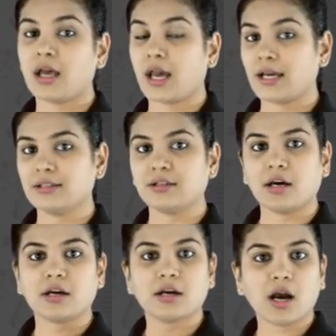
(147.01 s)
either
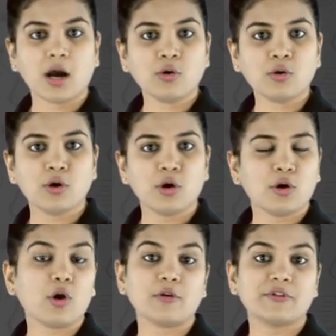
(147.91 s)
a cow
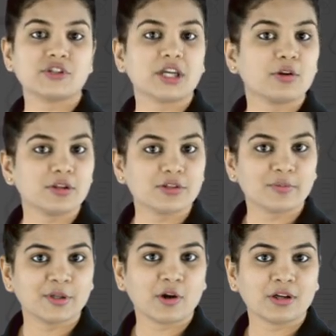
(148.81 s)
or which can also
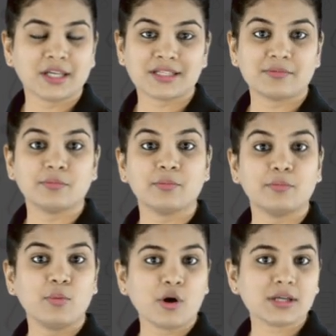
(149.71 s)
be called as
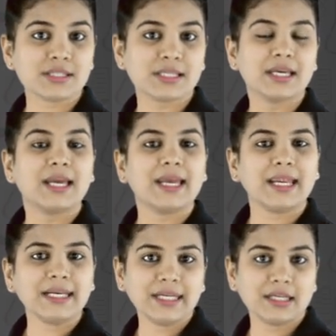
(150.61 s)
bos
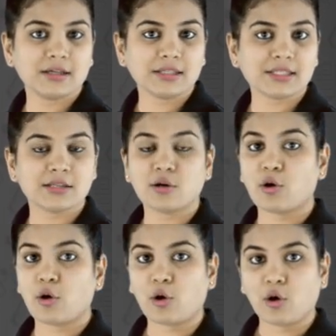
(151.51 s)
indicus
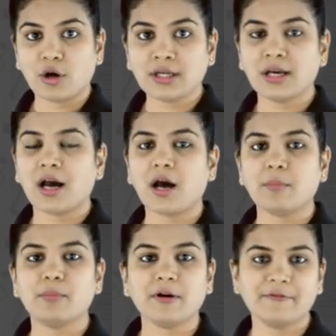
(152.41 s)
or a
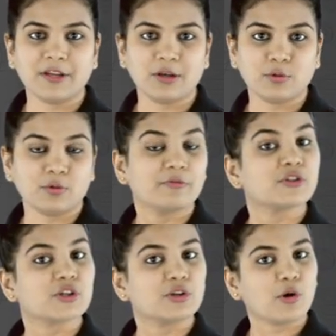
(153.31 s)
buffalo
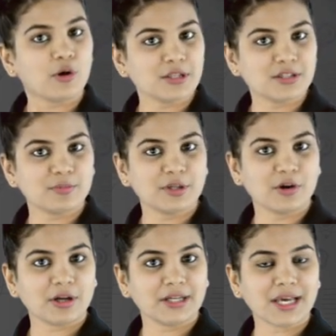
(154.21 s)
which can also be
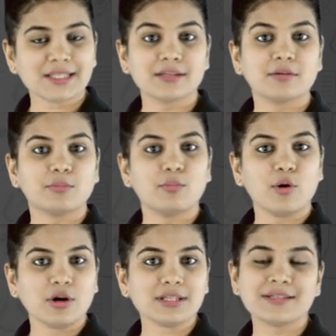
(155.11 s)
called as
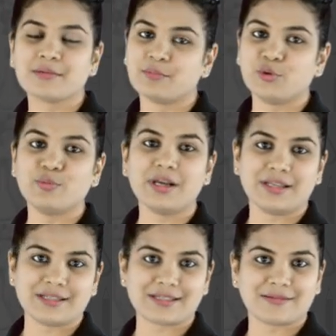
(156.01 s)
bos
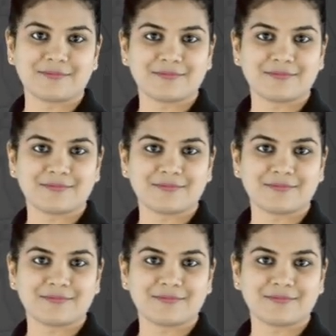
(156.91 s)
bubalis.